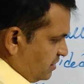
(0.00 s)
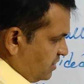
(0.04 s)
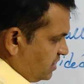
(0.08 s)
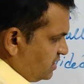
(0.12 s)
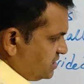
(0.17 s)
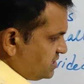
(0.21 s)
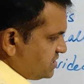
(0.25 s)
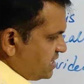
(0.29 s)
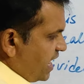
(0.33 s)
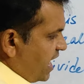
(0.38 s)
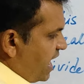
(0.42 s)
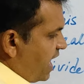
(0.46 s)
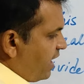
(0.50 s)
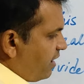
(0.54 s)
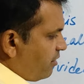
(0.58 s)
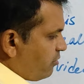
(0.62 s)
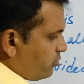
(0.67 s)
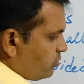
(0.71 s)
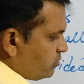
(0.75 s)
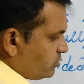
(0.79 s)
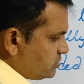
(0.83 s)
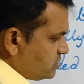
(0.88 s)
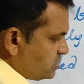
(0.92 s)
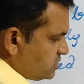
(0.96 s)
these
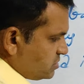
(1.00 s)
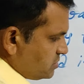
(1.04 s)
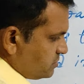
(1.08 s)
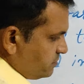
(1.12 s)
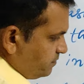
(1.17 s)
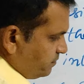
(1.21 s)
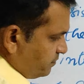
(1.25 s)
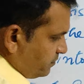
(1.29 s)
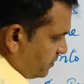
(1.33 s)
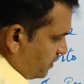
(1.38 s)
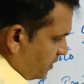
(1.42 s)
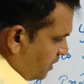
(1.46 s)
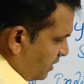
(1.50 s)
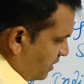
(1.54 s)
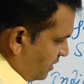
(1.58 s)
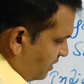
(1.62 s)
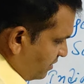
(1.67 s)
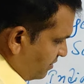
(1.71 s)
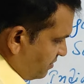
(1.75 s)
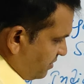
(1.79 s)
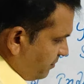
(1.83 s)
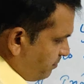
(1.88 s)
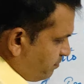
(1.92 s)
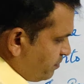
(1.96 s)
arrows
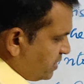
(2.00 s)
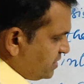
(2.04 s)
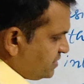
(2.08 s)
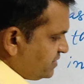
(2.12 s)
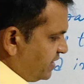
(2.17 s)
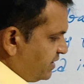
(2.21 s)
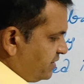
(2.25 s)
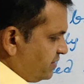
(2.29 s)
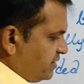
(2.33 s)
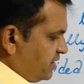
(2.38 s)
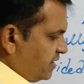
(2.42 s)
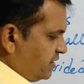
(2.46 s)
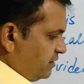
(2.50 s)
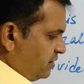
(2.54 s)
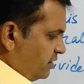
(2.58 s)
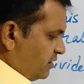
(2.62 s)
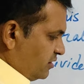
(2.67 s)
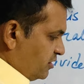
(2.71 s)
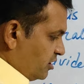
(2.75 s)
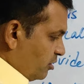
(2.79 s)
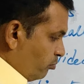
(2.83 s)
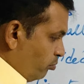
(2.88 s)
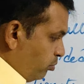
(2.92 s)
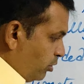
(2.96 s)

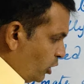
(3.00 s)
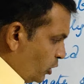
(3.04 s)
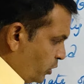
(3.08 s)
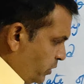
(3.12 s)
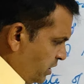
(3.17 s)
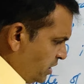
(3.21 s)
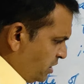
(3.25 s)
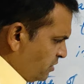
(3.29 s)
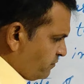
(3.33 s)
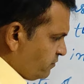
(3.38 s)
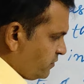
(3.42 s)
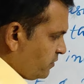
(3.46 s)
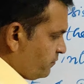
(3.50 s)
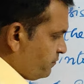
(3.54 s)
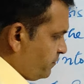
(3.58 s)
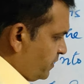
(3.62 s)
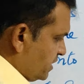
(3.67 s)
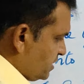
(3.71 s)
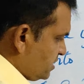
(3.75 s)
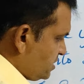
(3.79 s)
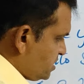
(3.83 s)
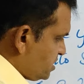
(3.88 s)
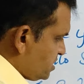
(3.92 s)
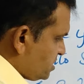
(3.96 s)
representing the blowing of the
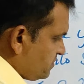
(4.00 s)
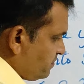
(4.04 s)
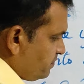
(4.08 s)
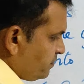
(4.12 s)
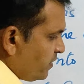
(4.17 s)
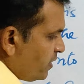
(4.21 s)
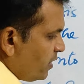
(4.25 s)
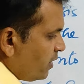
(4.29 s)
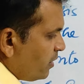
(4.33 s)
winds,